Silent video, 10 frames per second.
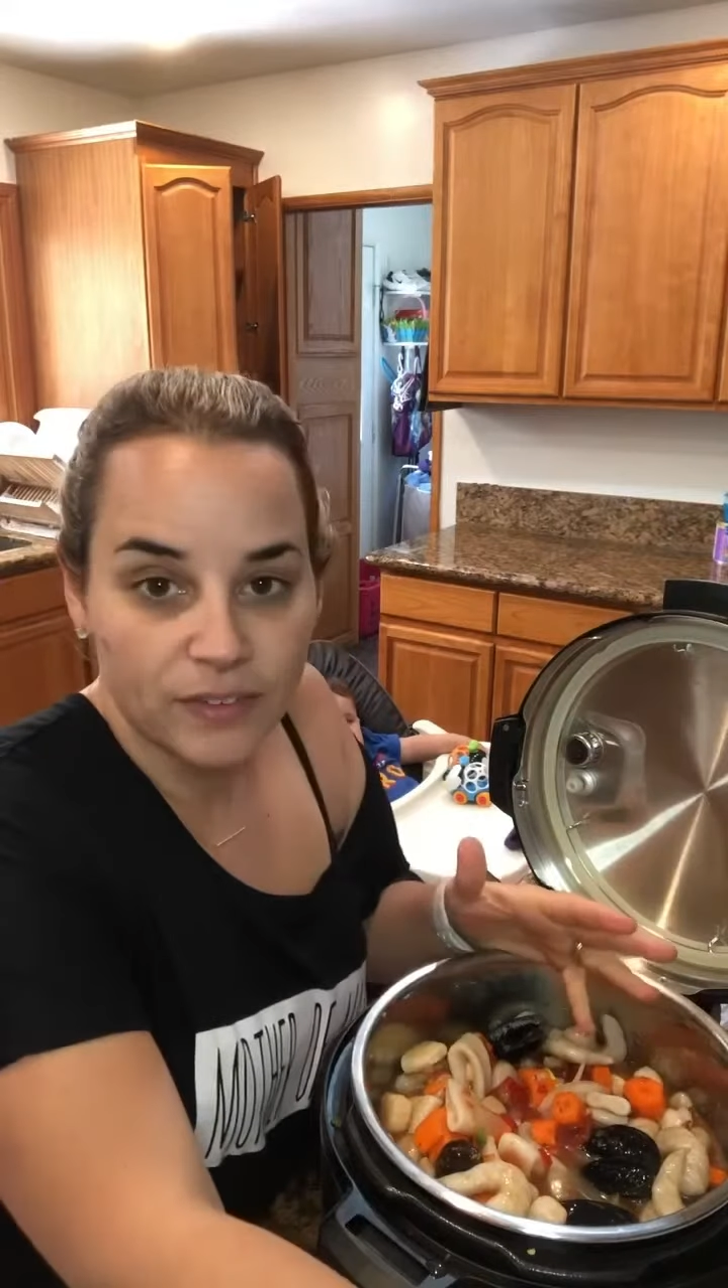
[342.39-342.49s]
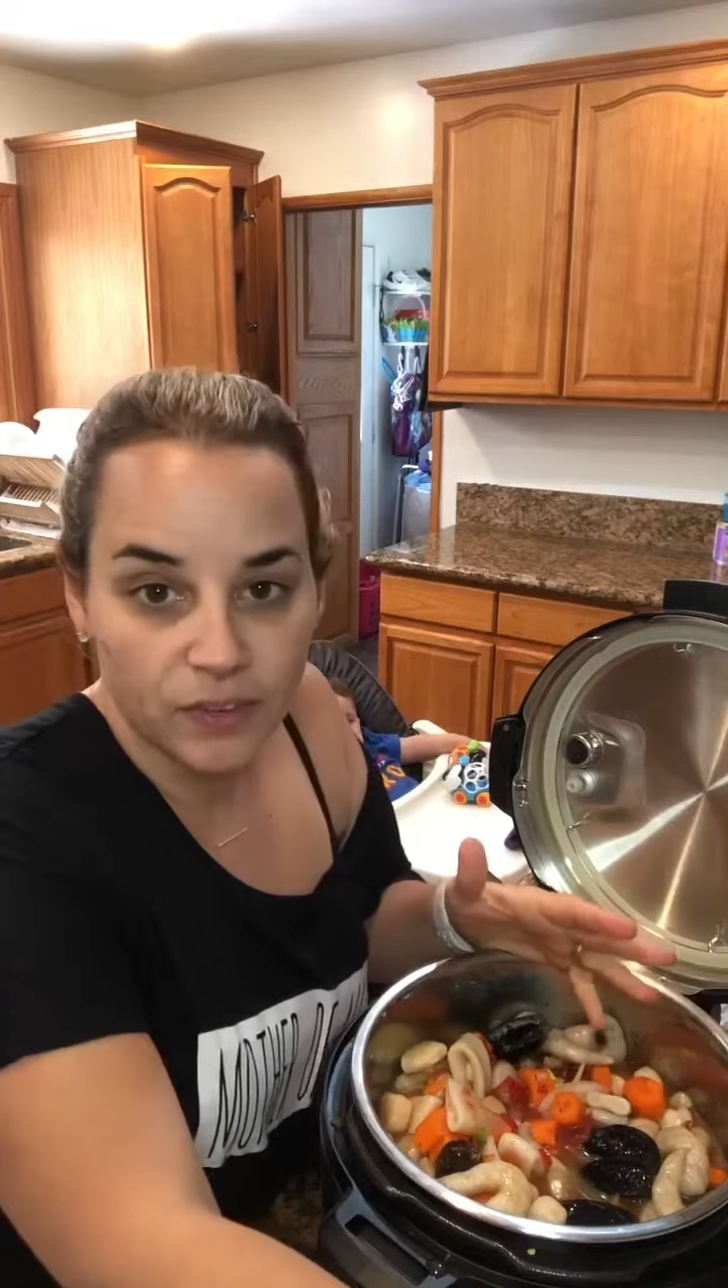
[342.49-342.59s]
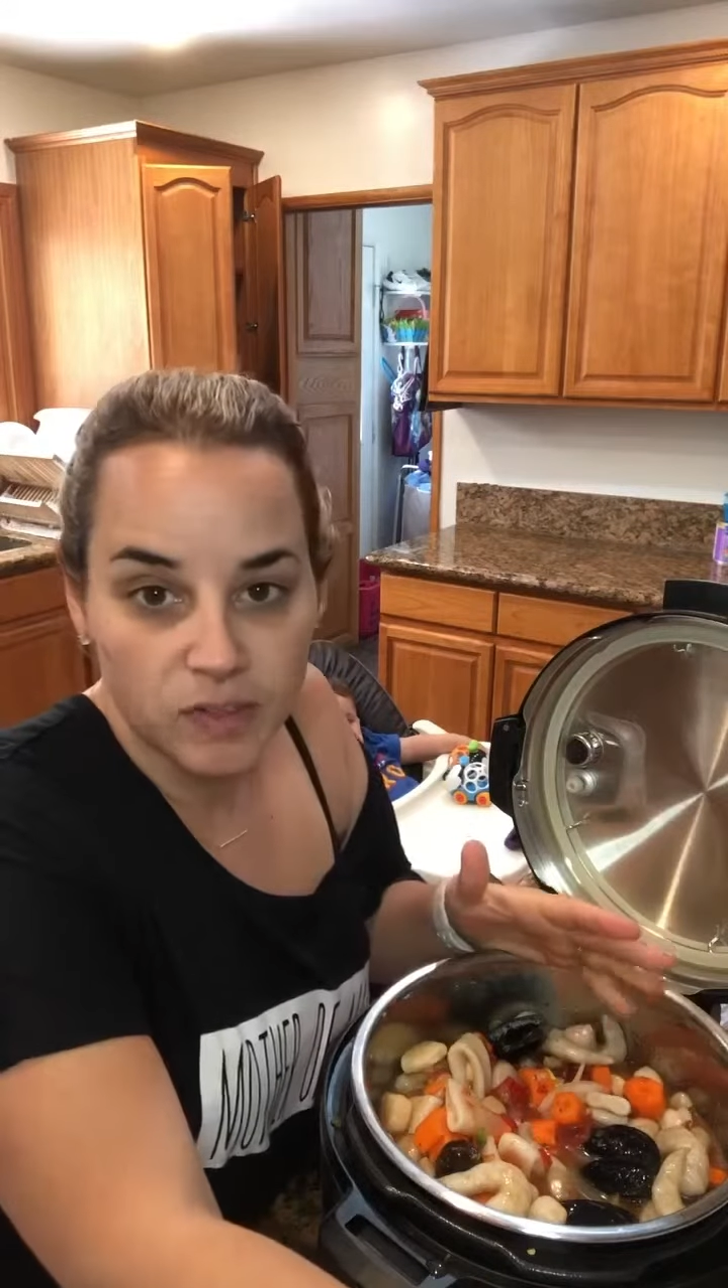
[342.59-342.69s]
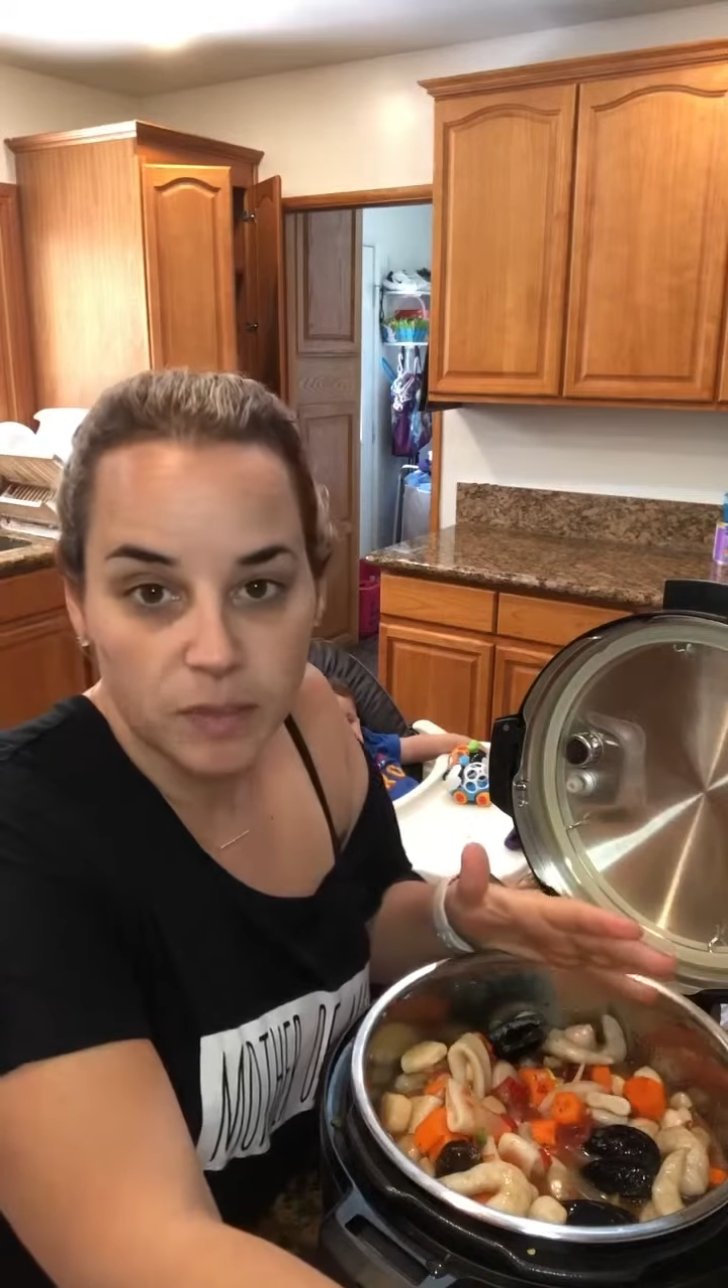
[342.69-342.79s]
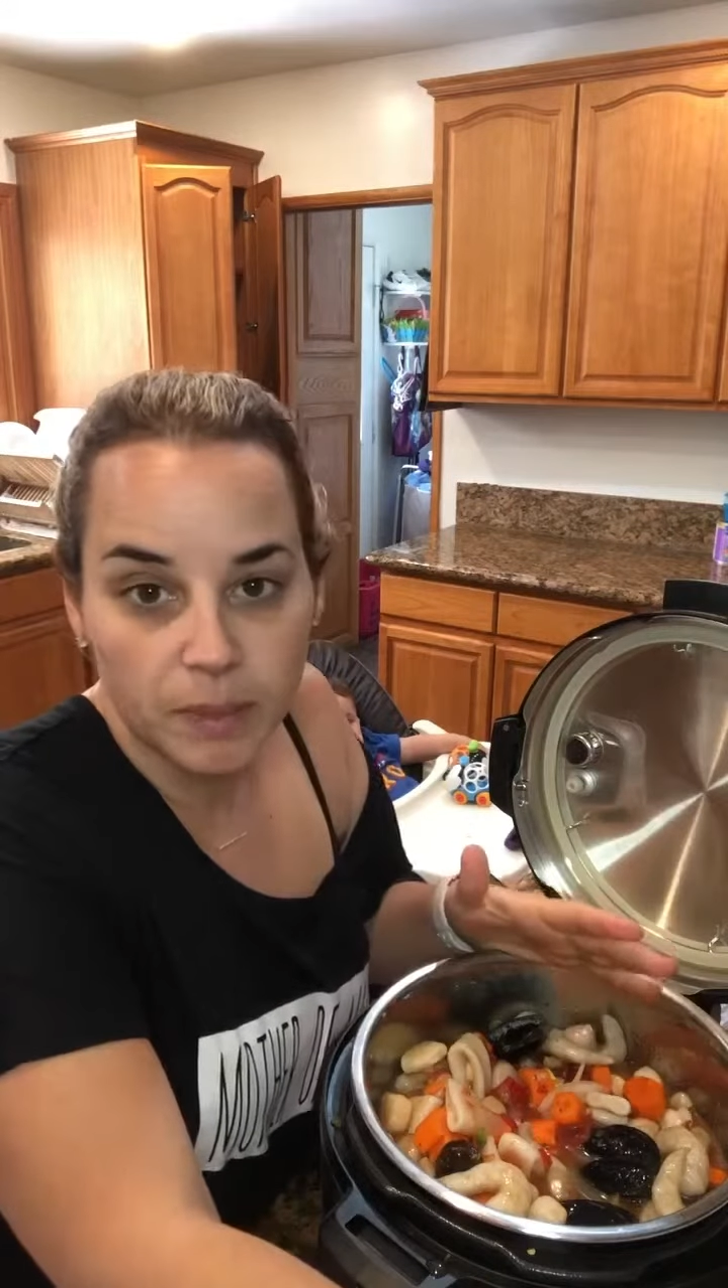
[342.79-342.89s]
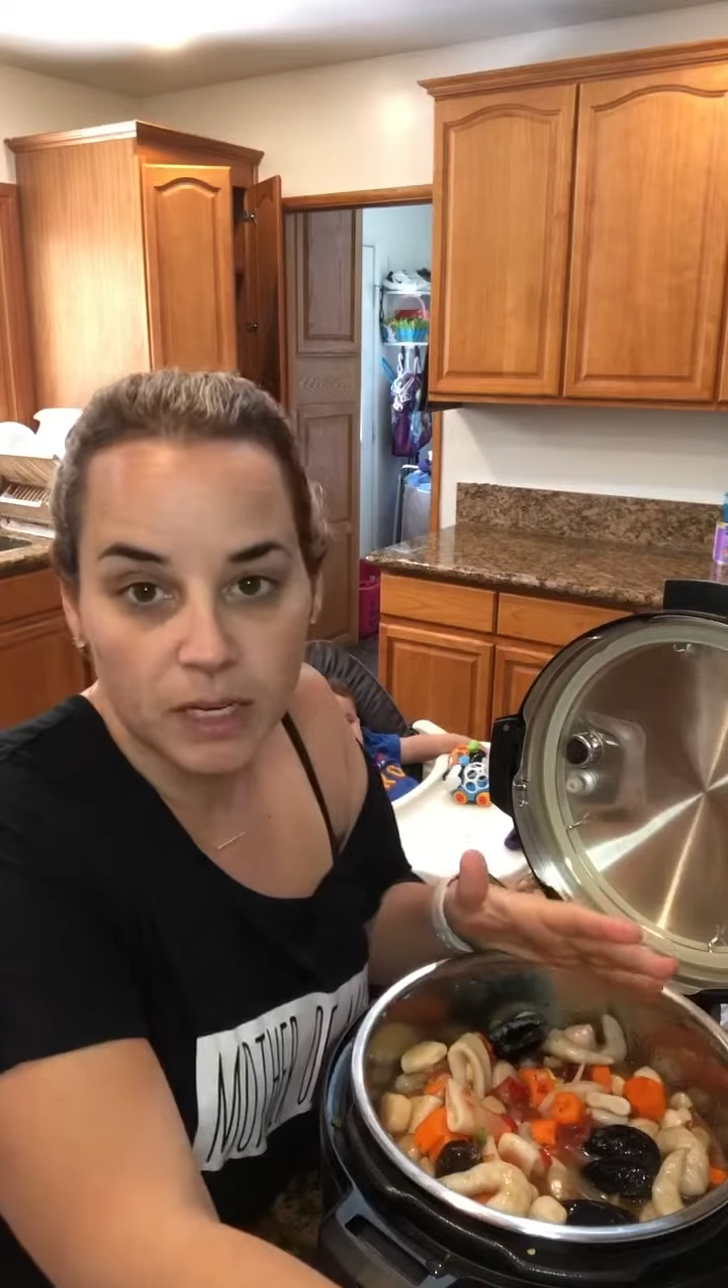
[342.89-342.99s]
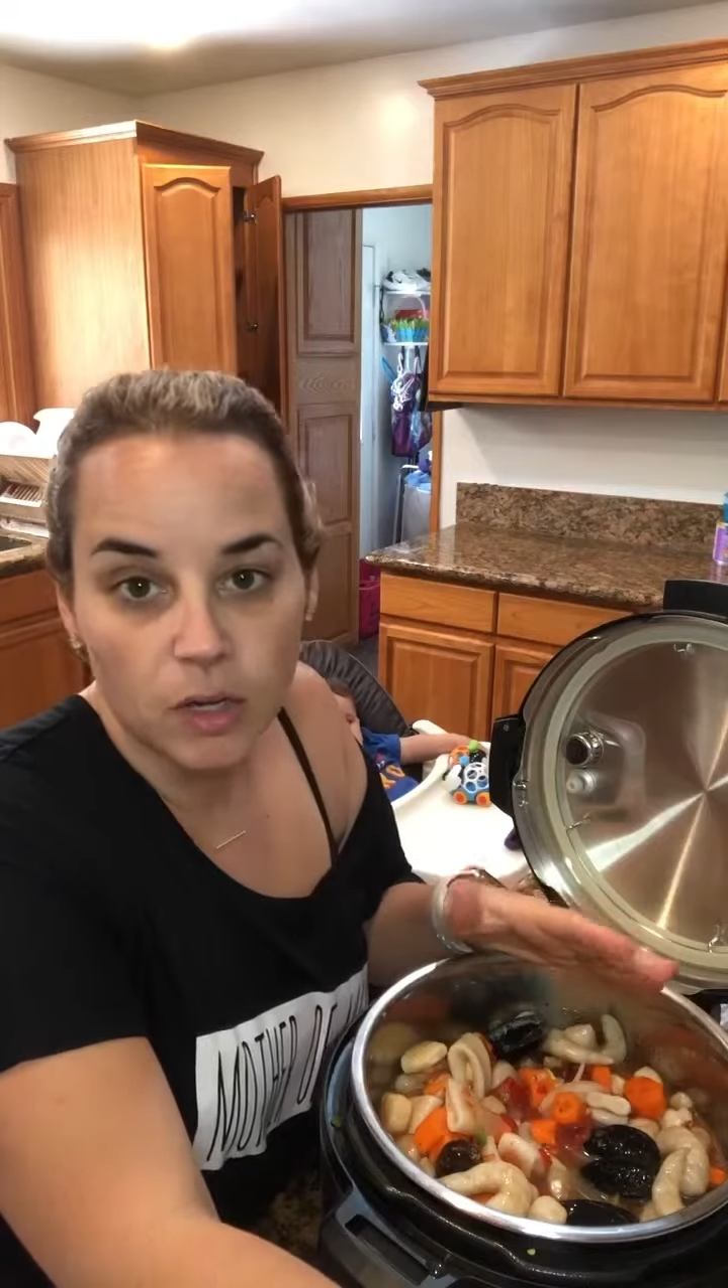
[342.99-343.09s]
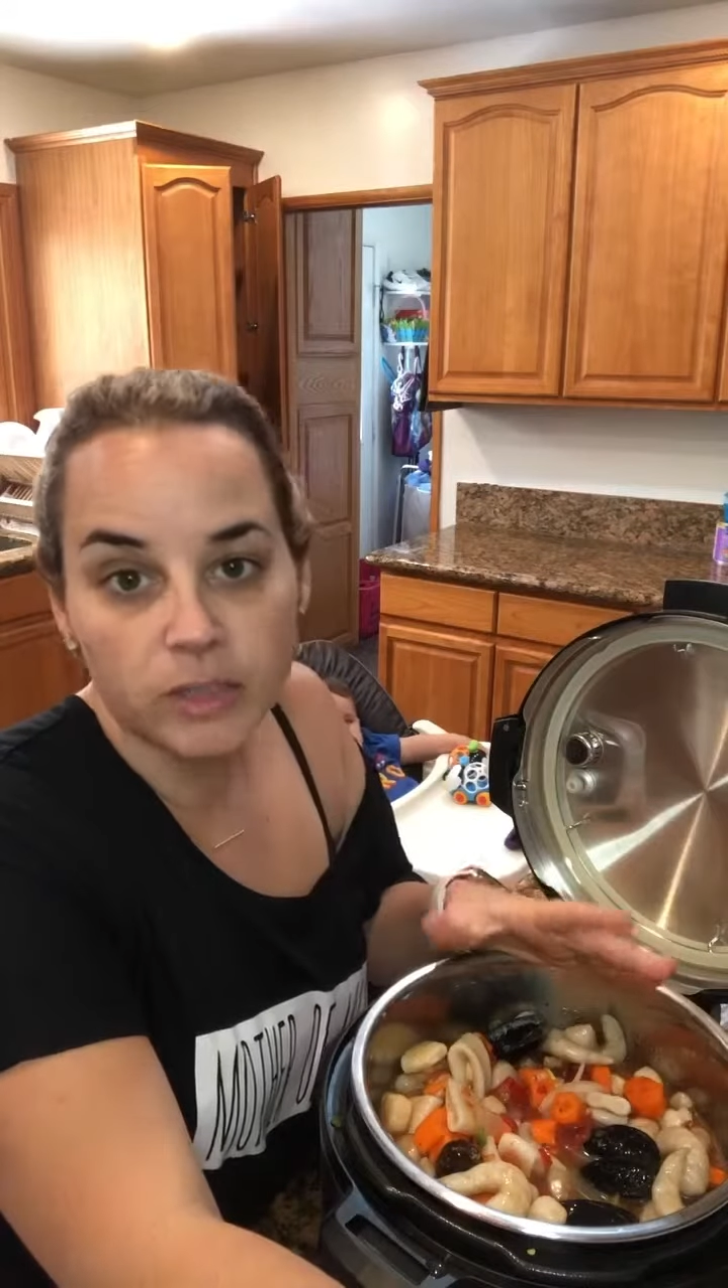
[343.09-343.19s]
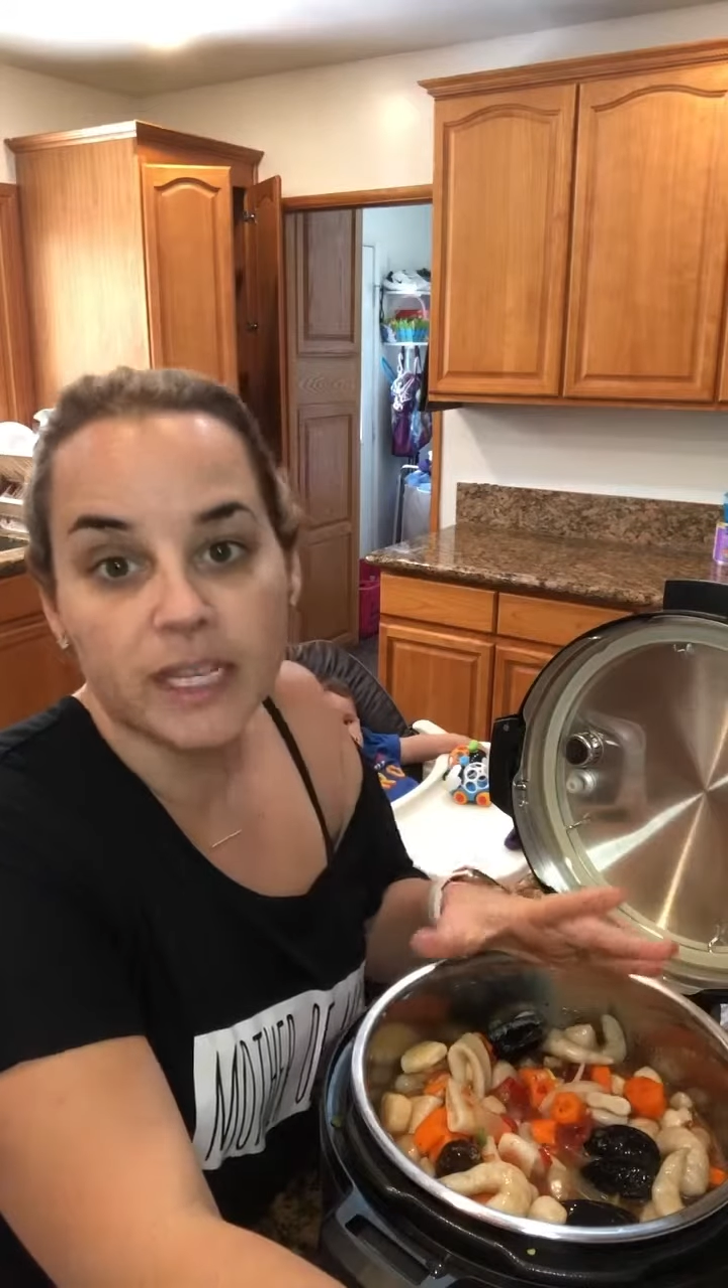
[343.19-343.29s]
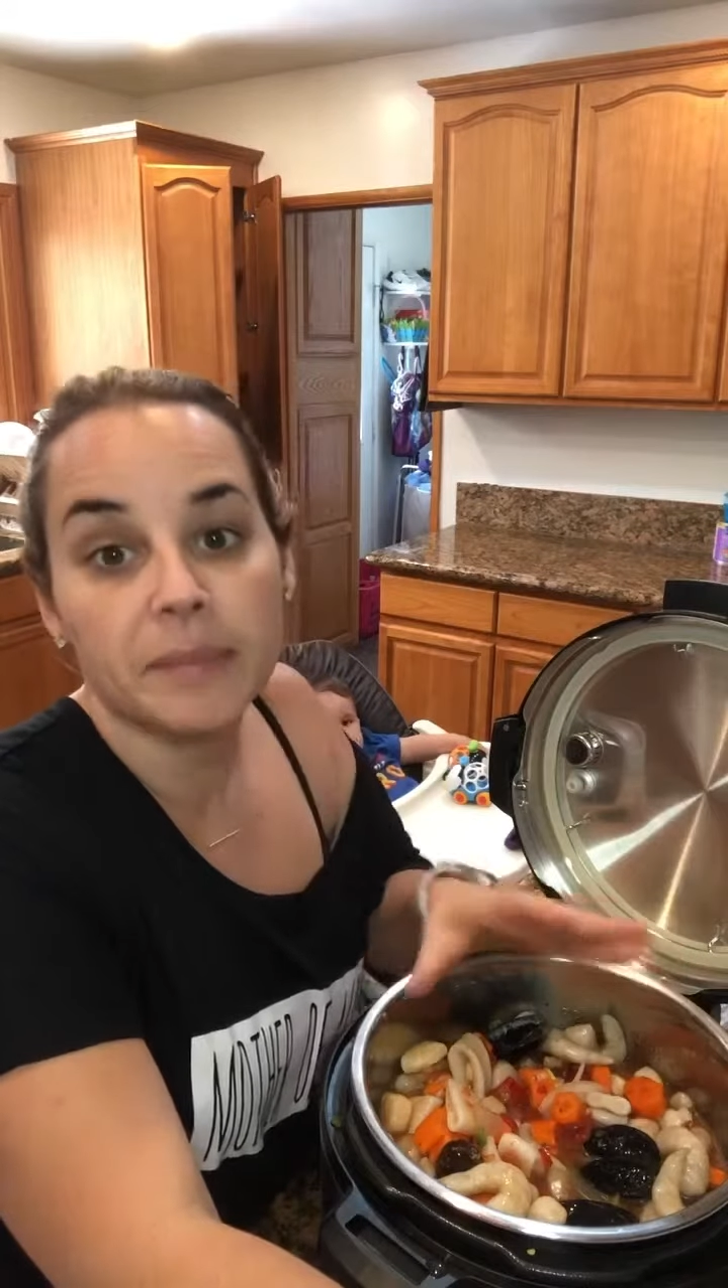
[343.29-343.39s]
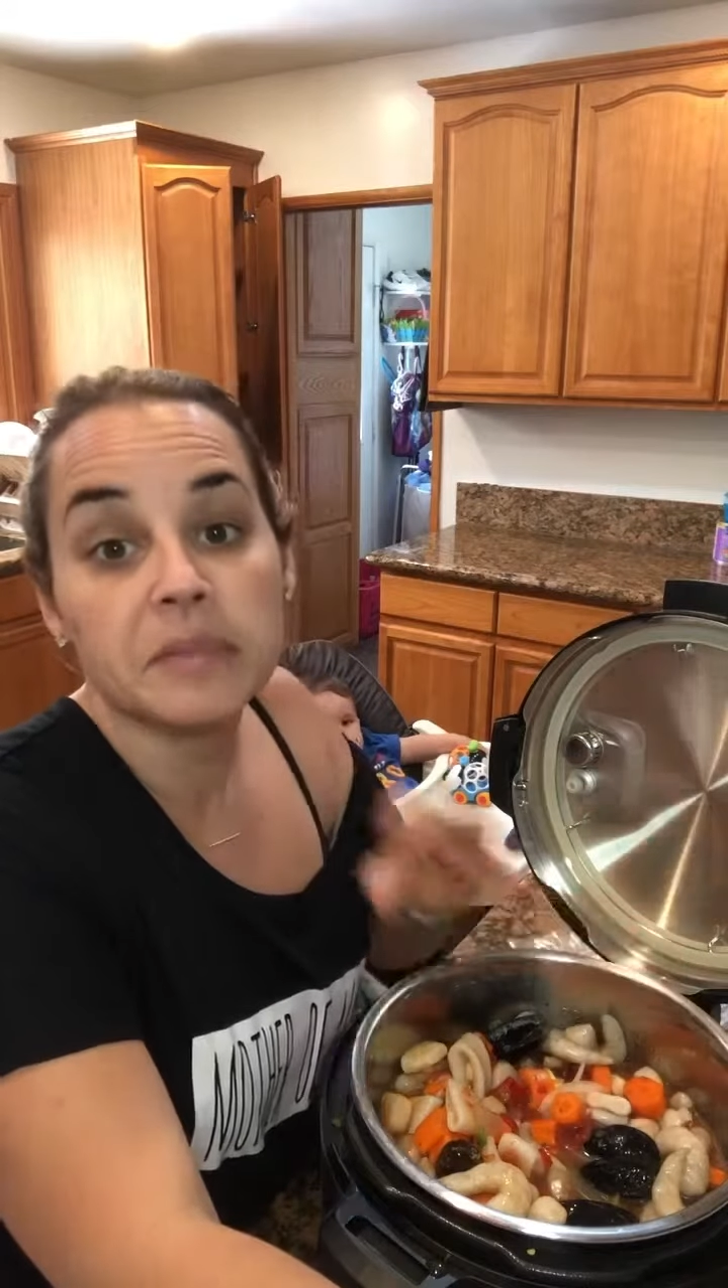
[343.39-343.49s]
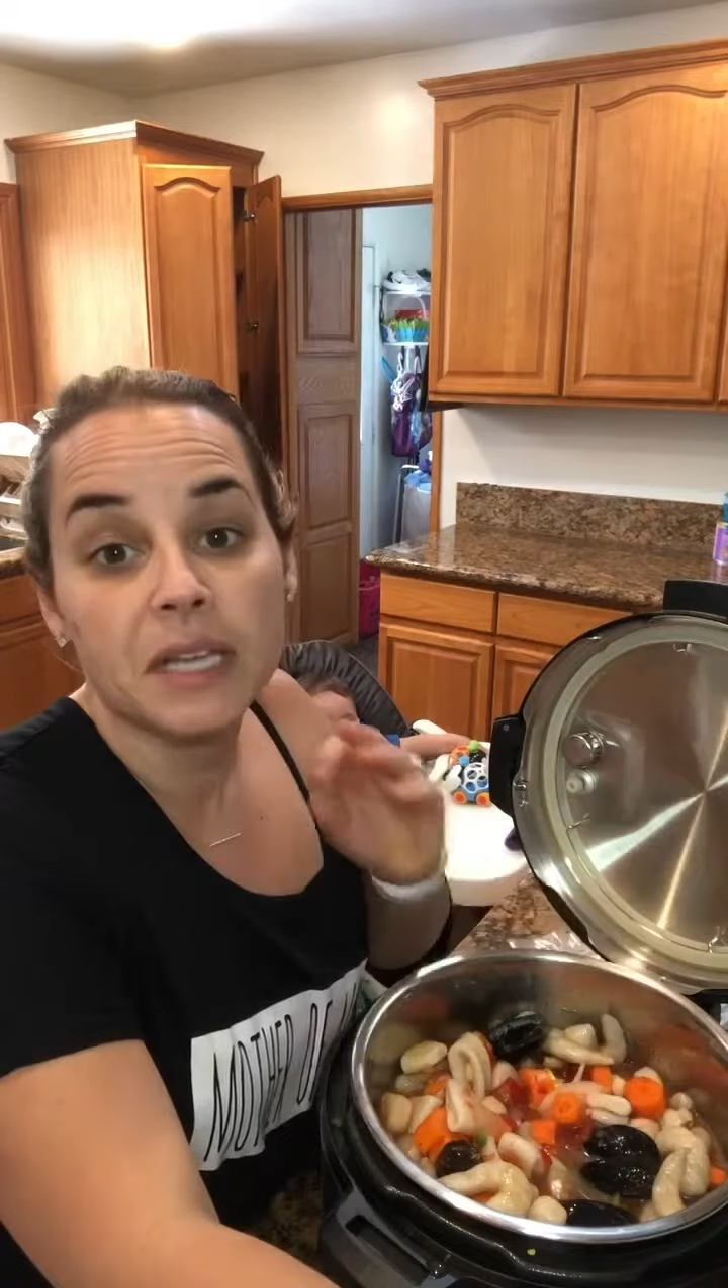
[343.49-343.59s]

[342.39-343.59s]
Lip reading: 15-minute cook times,